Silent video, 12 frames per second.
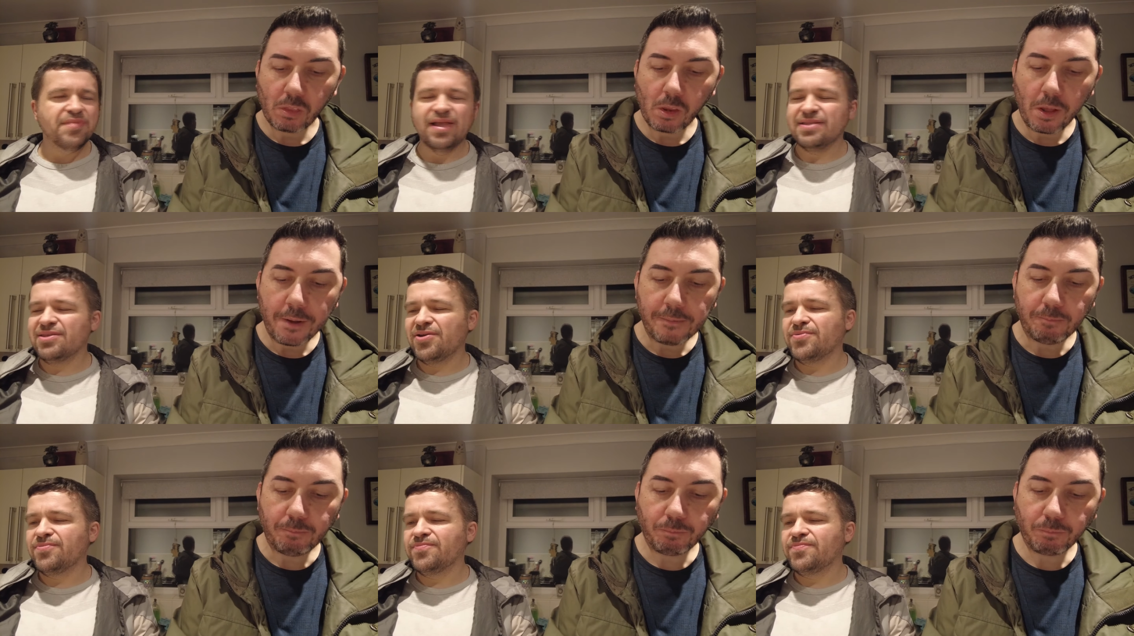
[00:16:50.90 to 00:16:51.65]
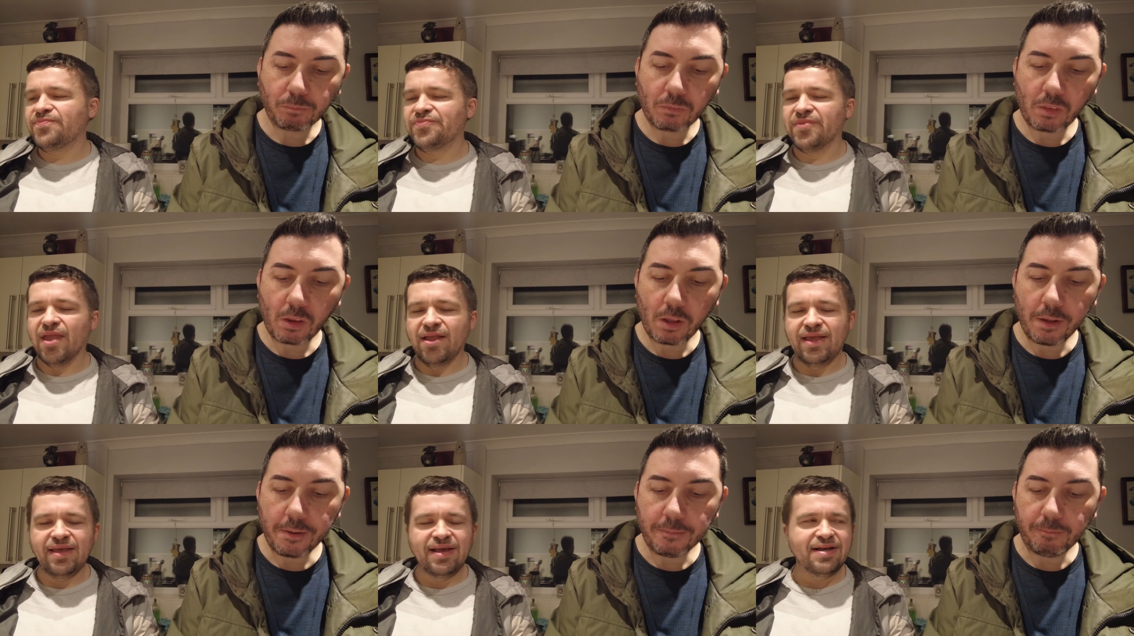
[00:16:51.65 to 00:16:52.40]
Speaker 1: I don't.
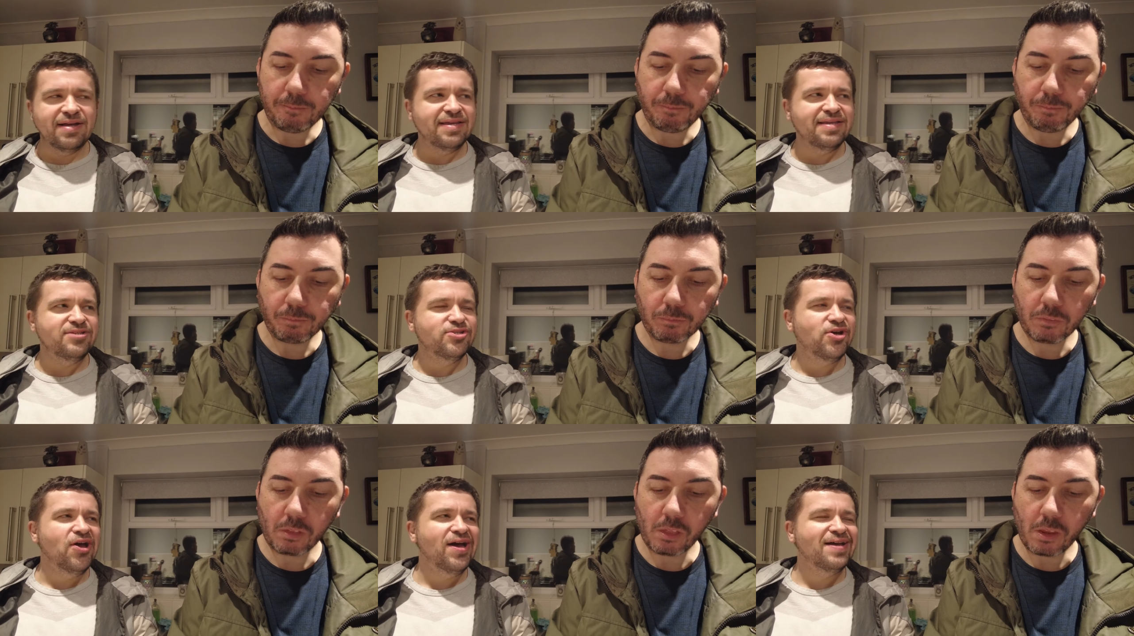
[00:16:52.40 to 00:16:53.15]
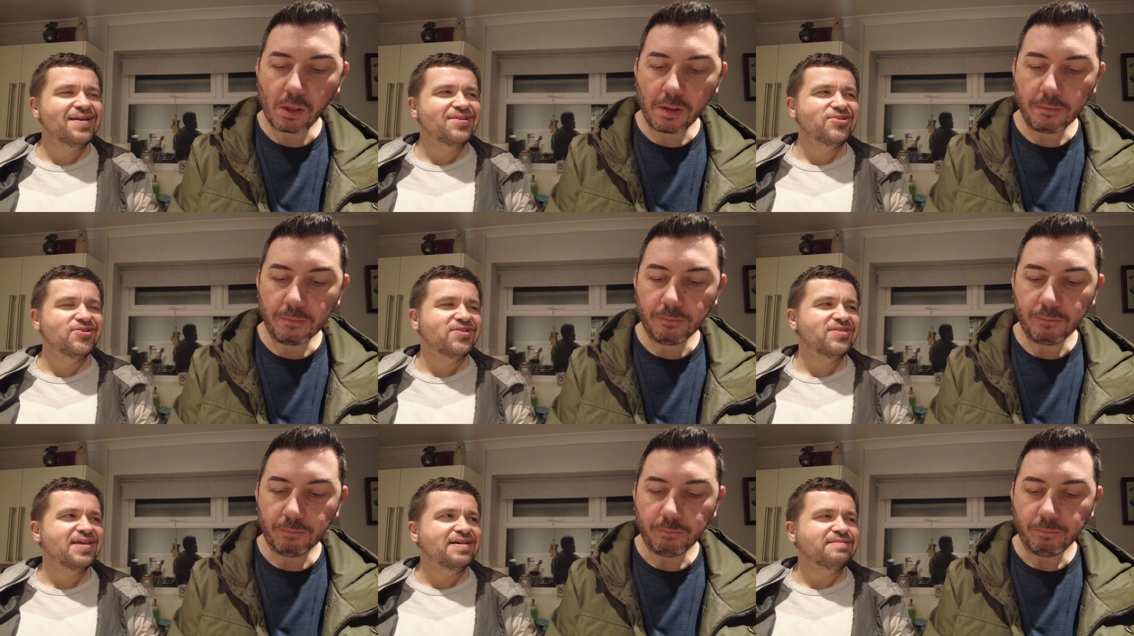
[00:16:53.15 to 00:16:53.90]
I enjoy. I
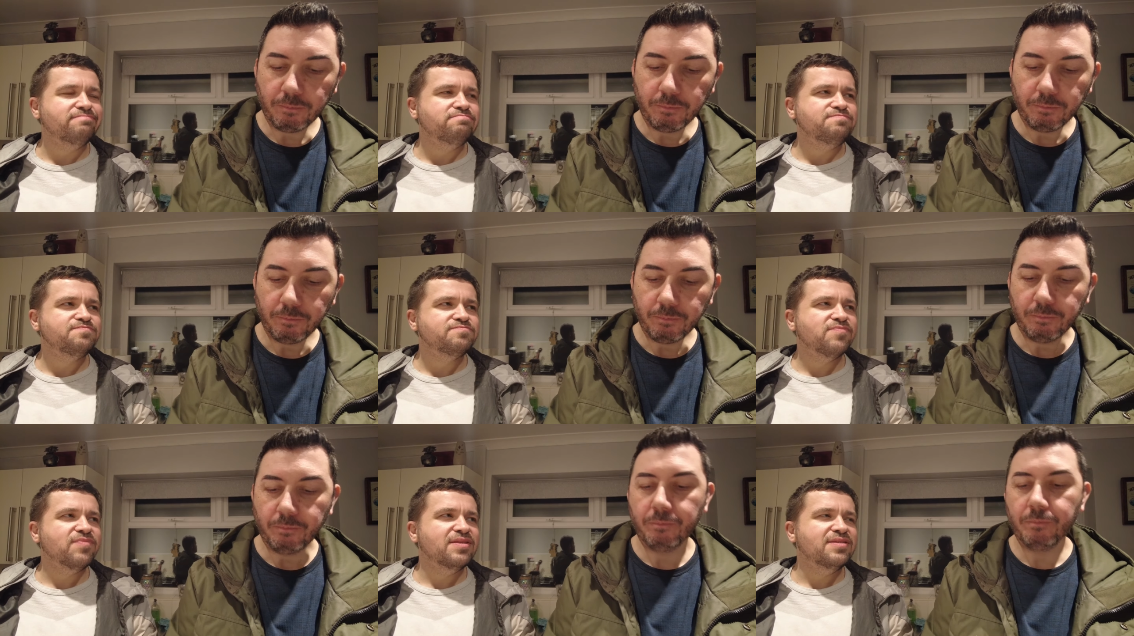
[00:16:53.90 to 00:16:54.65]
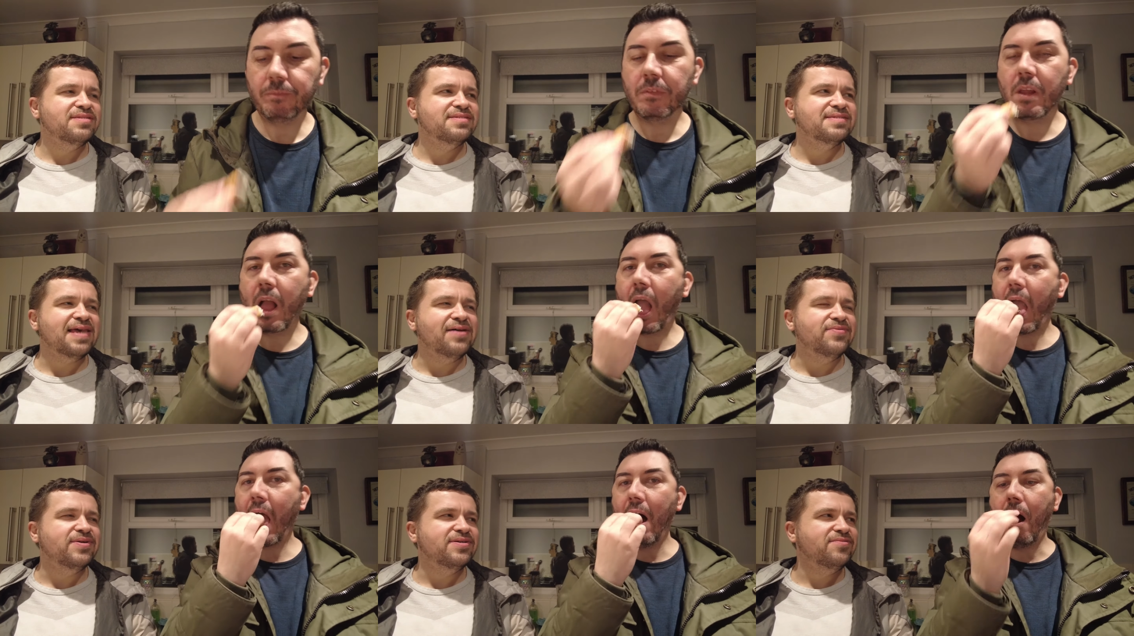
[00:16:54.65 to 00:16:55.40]
enjoyed that
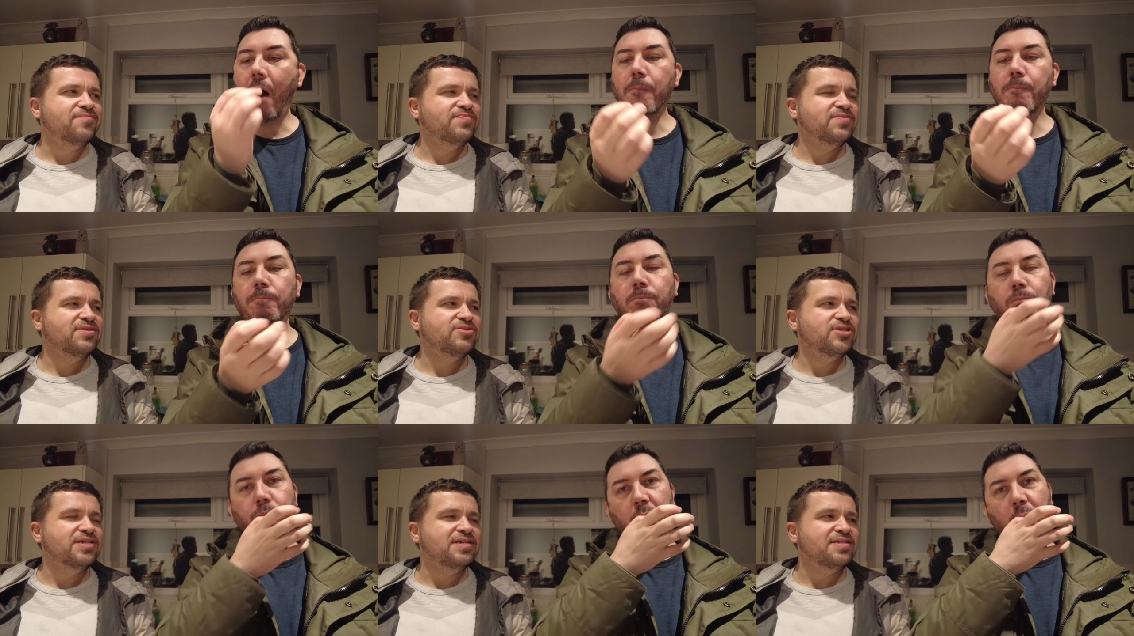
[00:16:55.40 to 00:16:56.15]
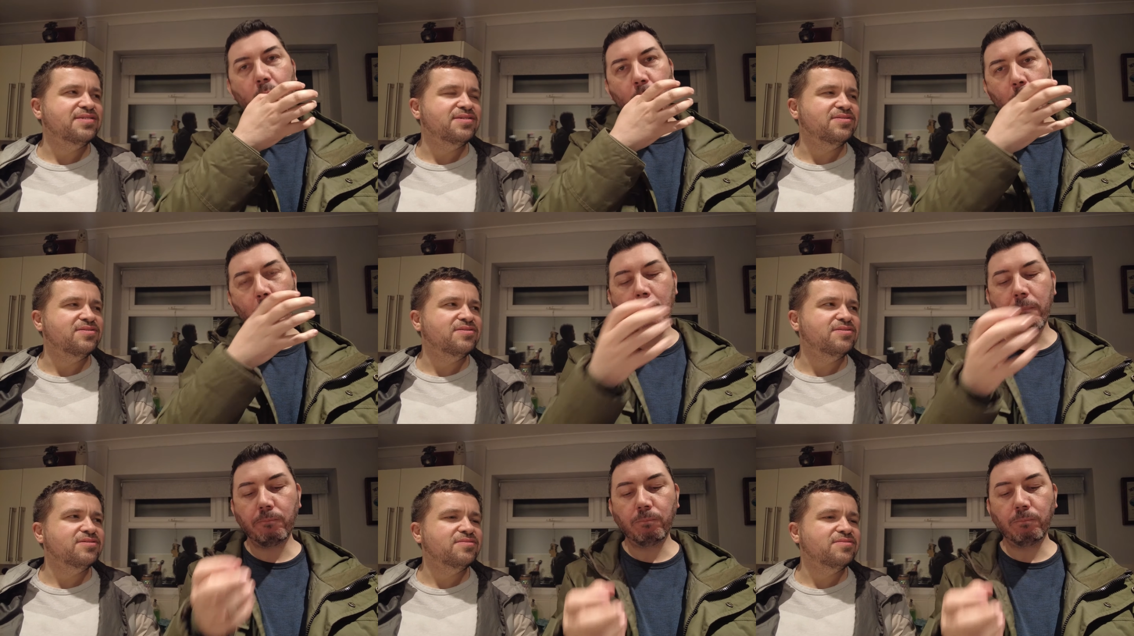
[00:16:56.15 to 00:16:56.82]
sour, the cheese and